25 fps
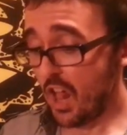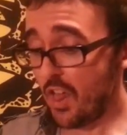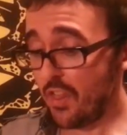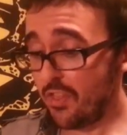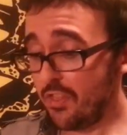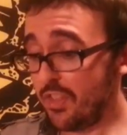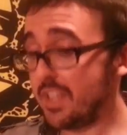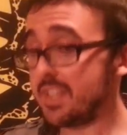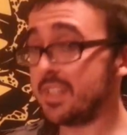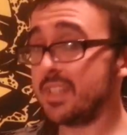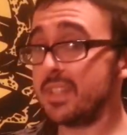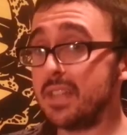
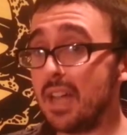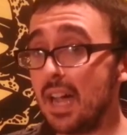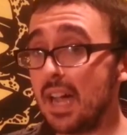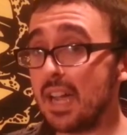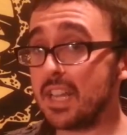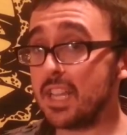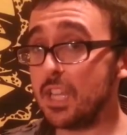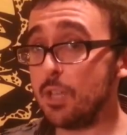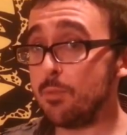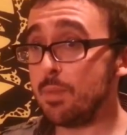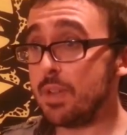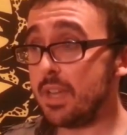this
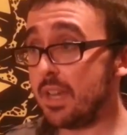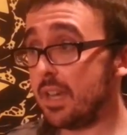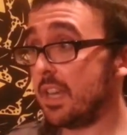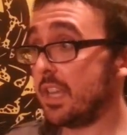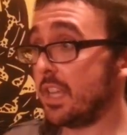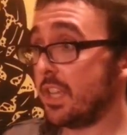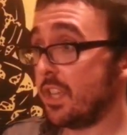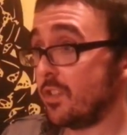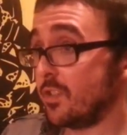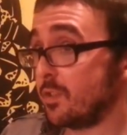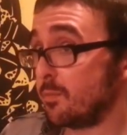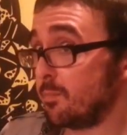
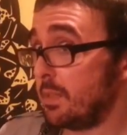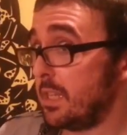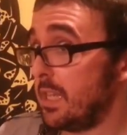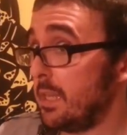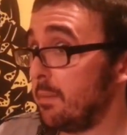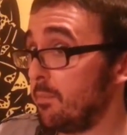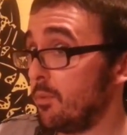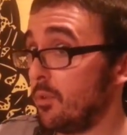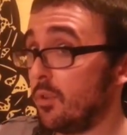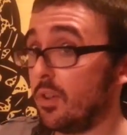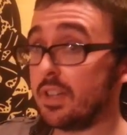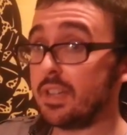document gives
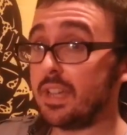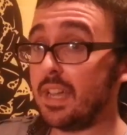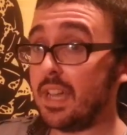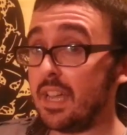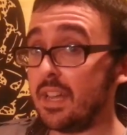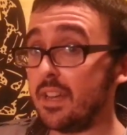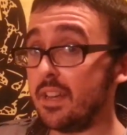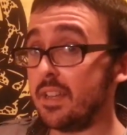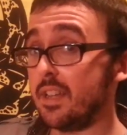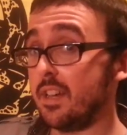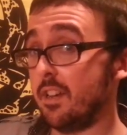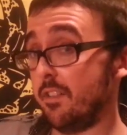people,
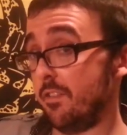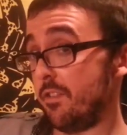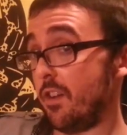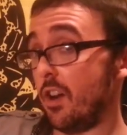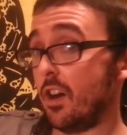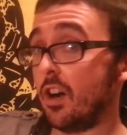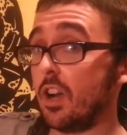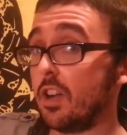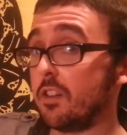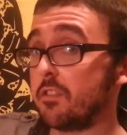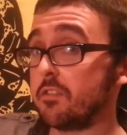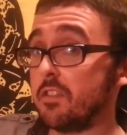again, in a
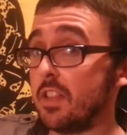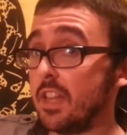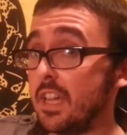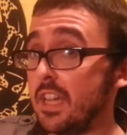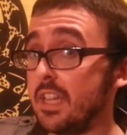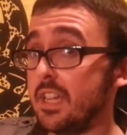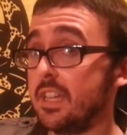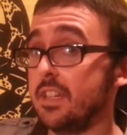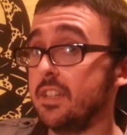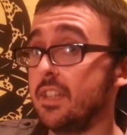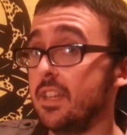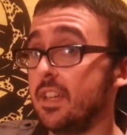far-off
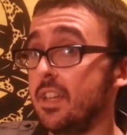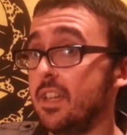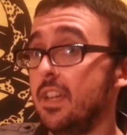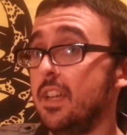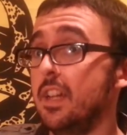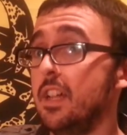land,